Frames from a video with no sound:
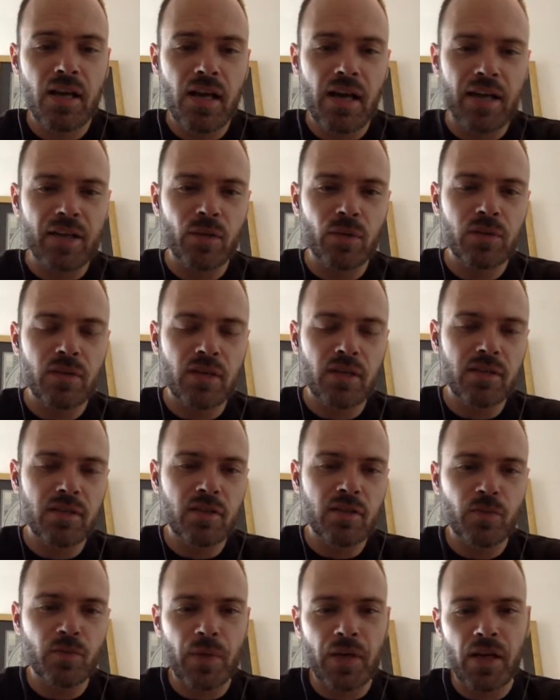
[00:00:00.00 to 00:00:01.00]
I know
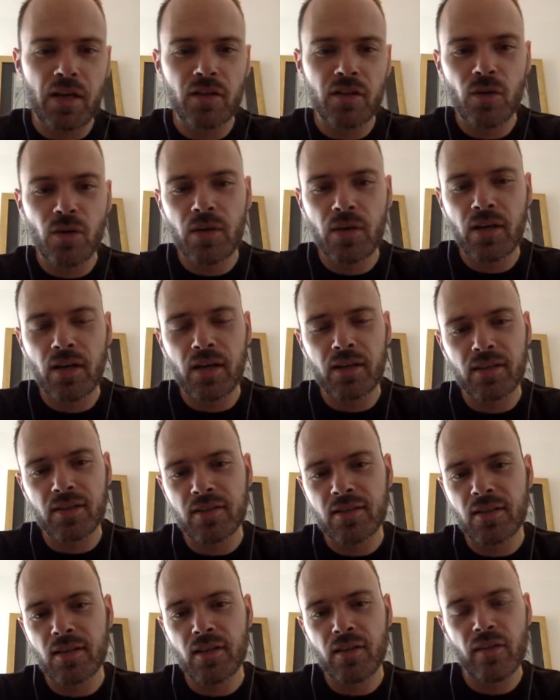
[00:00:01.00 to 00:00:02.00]
testing has been ongoing. I can
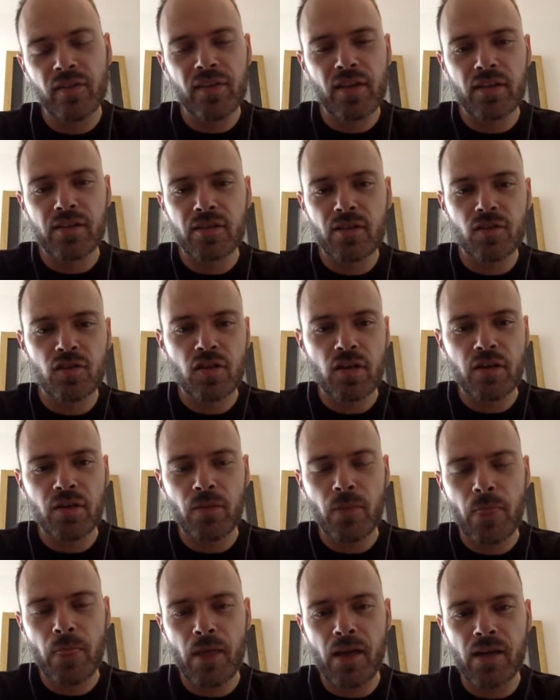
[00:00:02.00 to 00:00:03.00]
see it in the testing
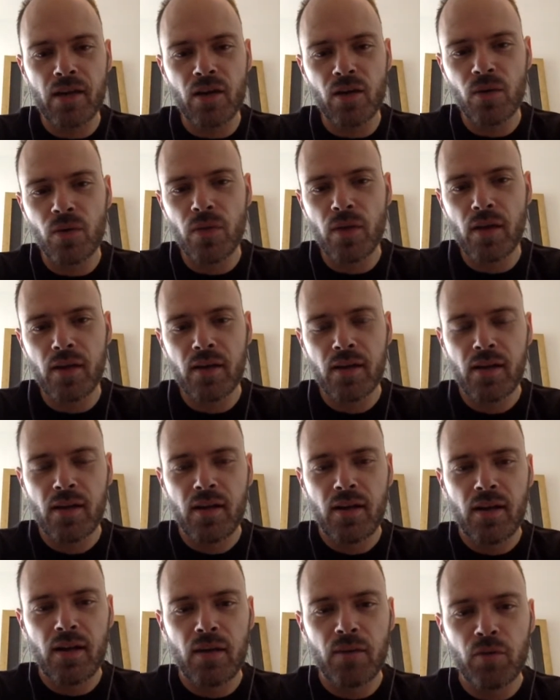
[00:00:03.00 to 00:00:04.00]
channel. I know that
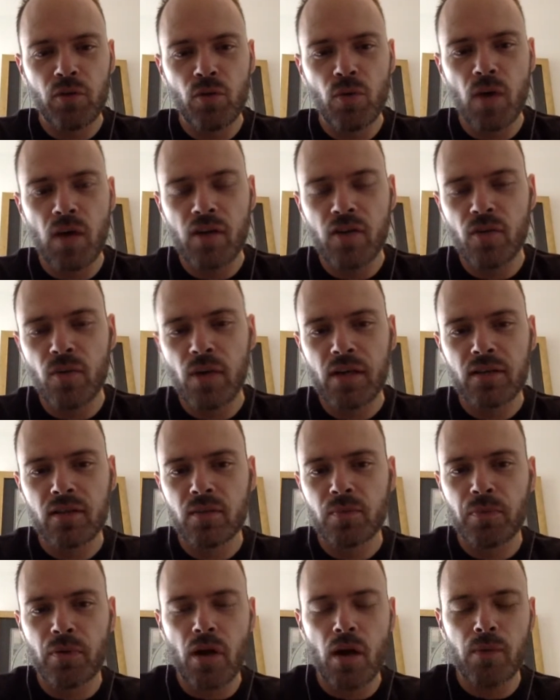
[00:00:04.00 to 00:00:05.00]
UI
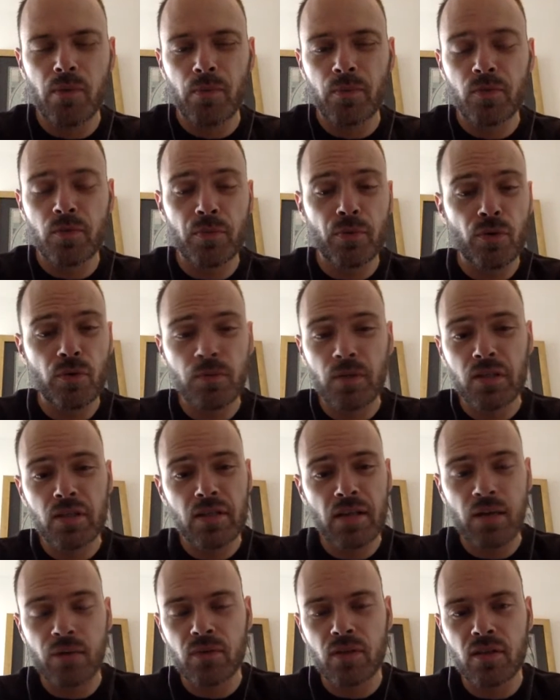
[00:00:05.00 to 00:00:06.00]
UX problems are pretty
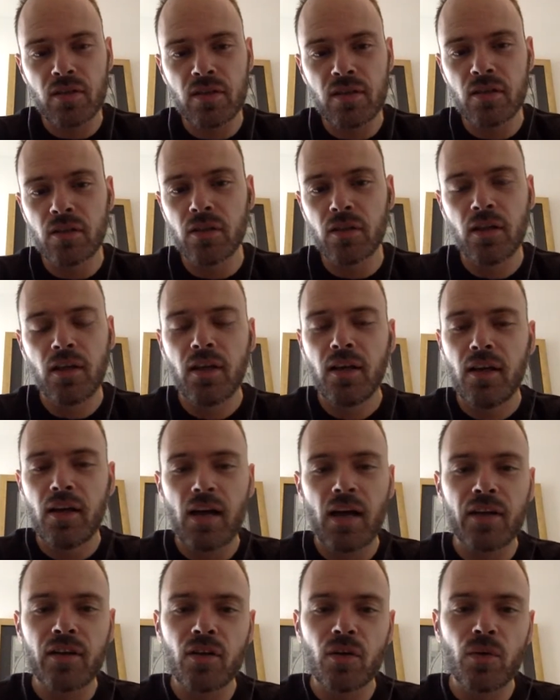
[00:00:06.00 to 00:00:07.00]
much down to nil.
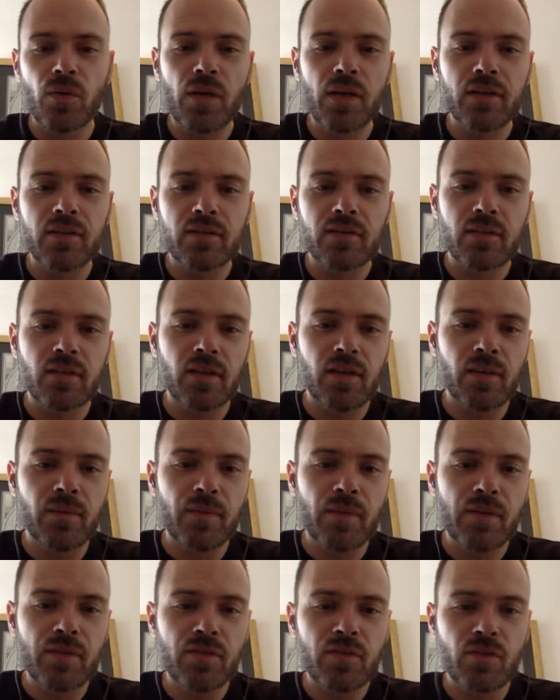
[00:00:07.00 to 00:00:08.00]
I know
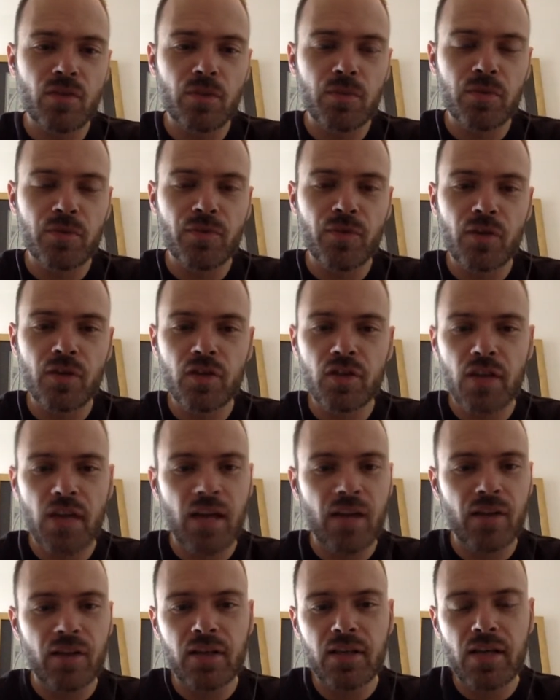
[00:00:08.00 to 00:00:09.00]
that in terms of
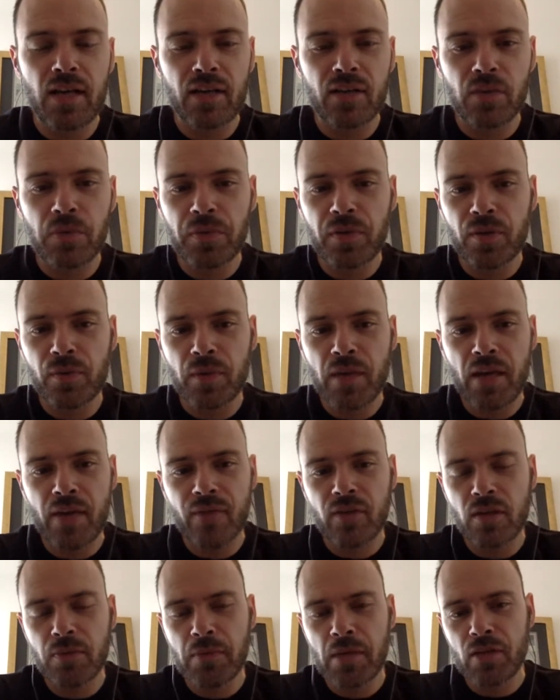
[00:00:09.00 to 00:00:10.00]
functionality, I don't think we
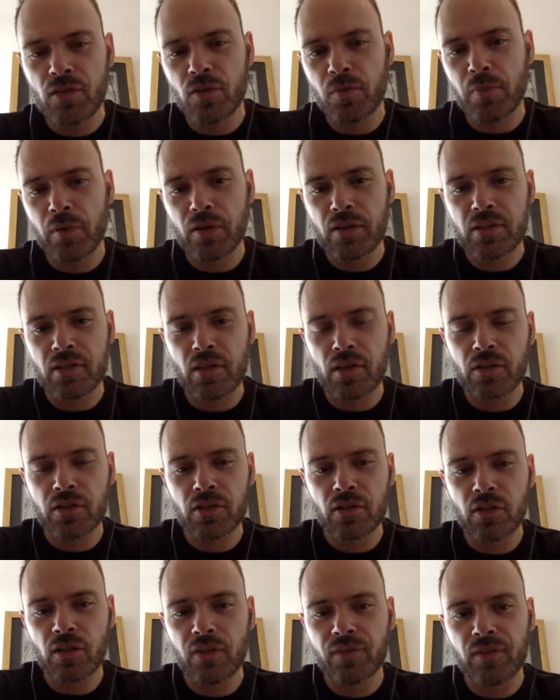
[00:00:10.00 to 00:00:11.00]
have any major bugs that are
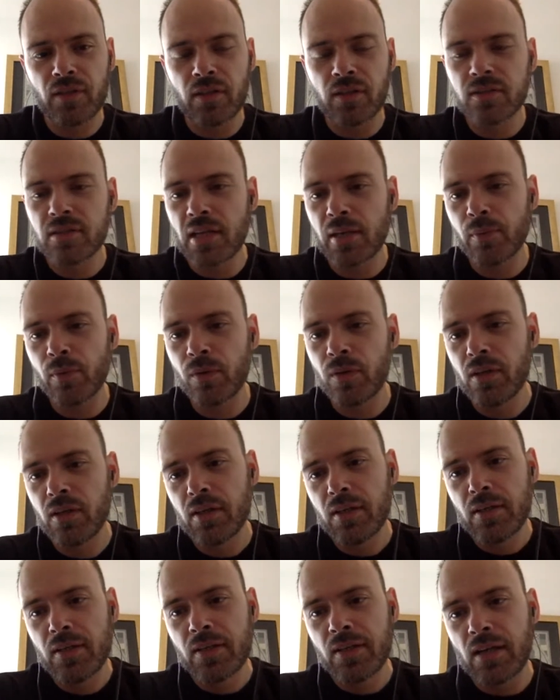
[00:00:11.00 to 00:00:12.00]
still left on the table.
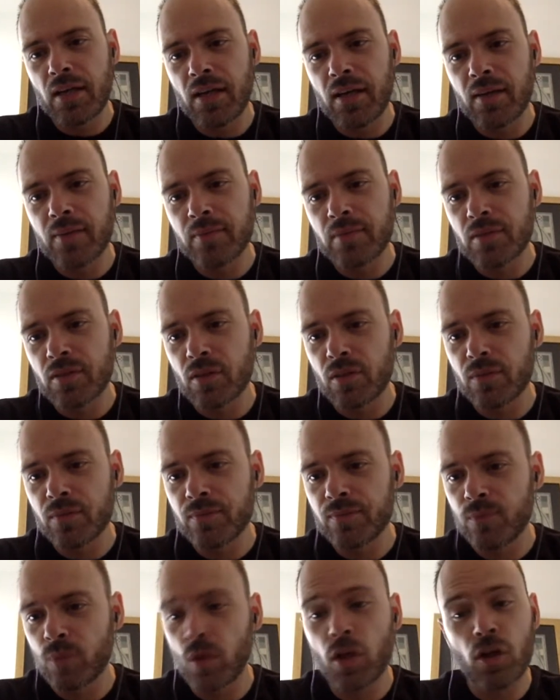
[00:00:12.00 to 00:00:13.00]
So
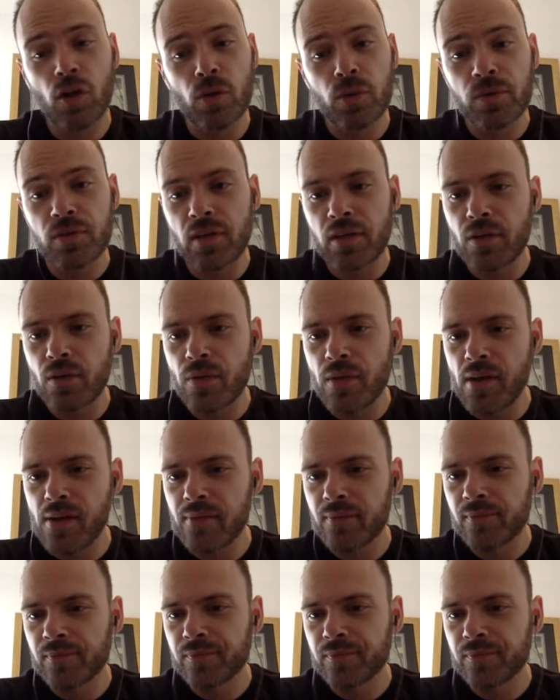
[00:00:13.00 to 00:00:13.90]
we're close. I know that.